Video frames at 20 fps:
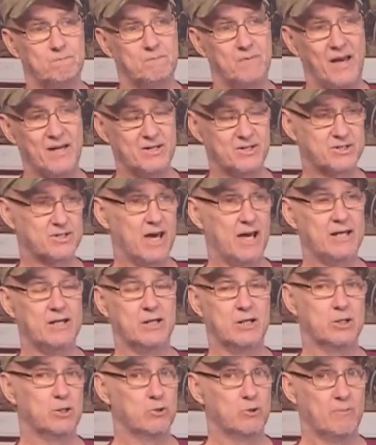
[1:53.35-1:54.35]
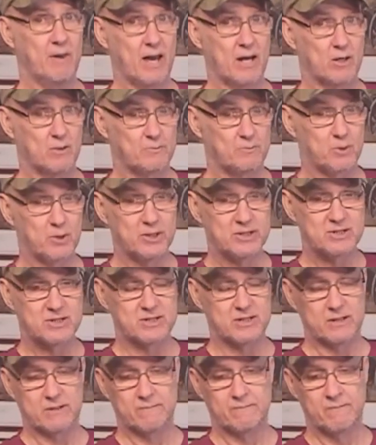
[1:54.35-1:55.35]
I decided to do the Battle of
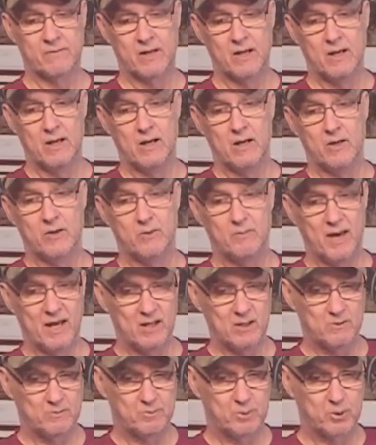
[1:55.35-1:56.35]
Princeton. The Battle of